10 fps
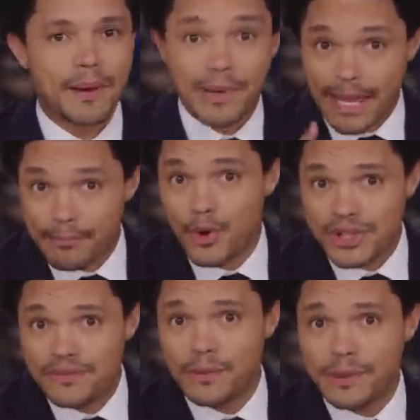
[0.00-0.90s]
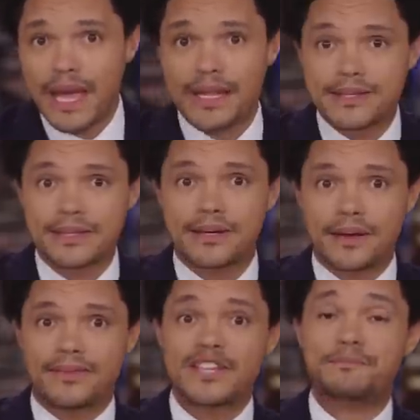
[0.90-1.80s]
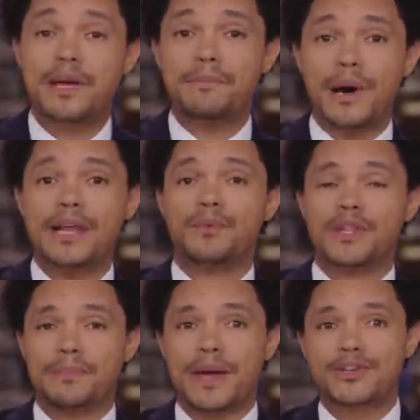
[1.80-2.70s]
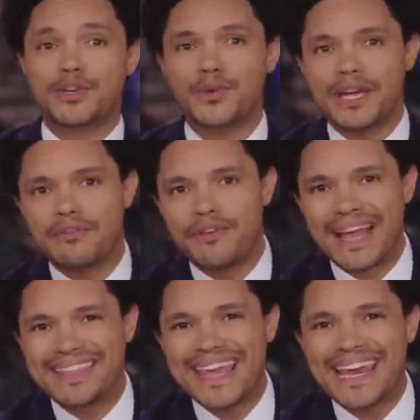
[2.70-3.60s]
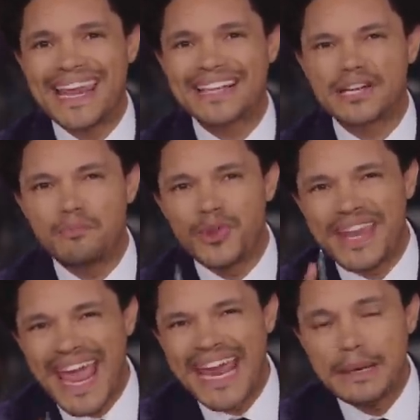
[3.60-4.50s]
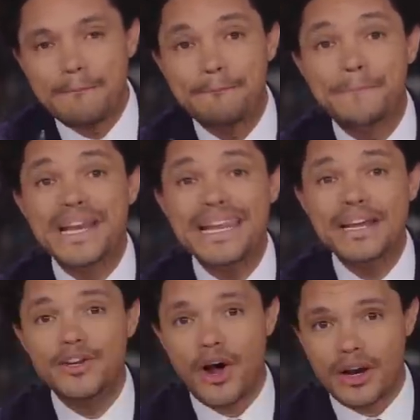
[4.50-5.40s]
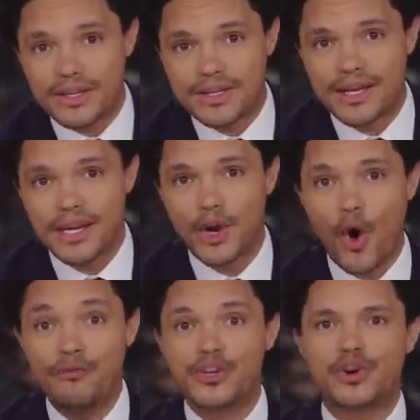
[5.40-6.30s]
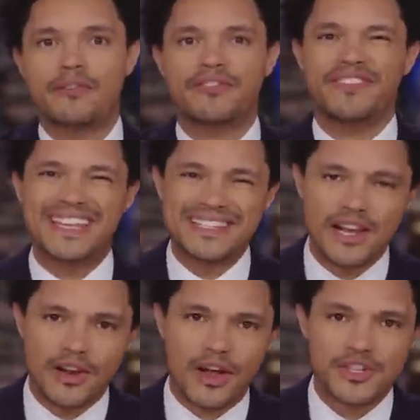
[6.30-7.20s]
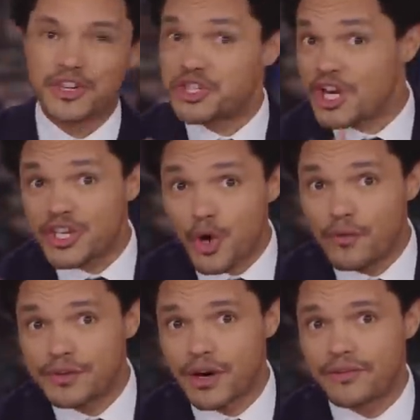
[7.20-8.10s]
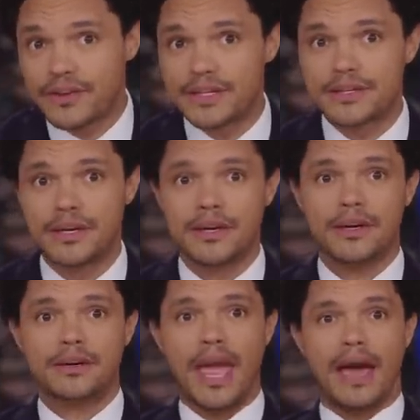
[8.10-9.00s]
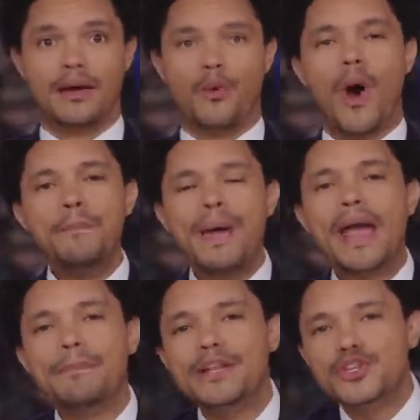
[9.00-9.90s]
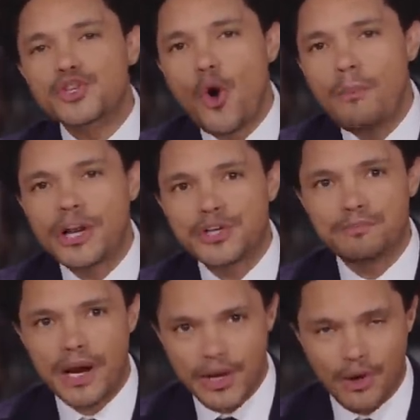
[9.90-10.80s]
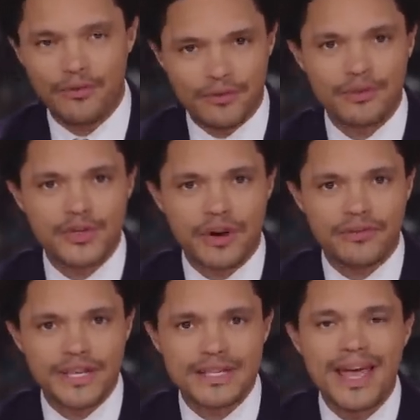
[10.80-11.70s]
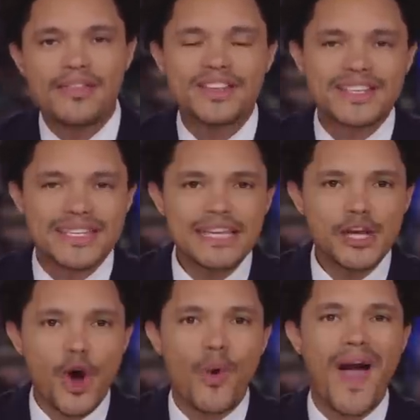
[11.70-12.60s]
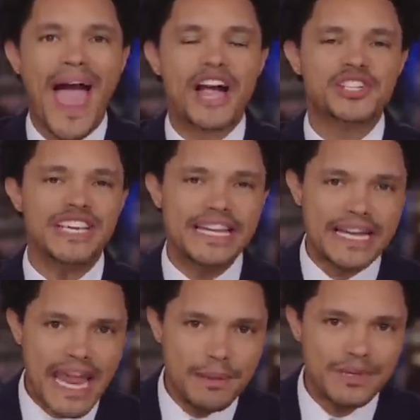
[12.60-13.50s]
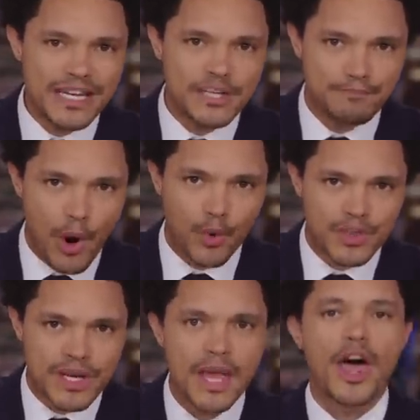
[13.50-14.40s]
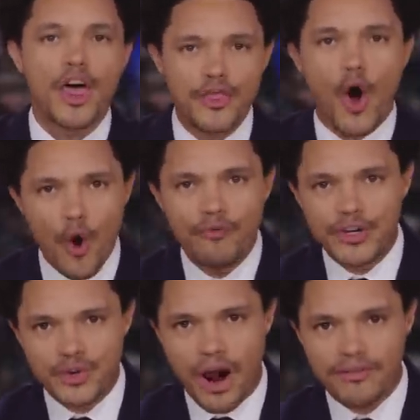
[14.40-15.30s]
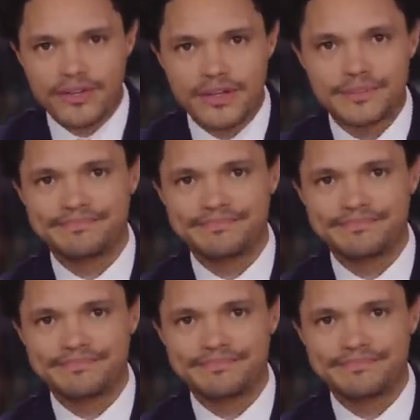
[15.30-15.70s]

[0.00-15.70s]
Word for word: but like most evil plans, there's big money in what the banks are doing. In fact, they collected more than $8 billion in overdraft fees last year, just overdraft fees. Yeah, one bank made so much money off of overdraft fees, the CEO actually named his boat the Overdraft.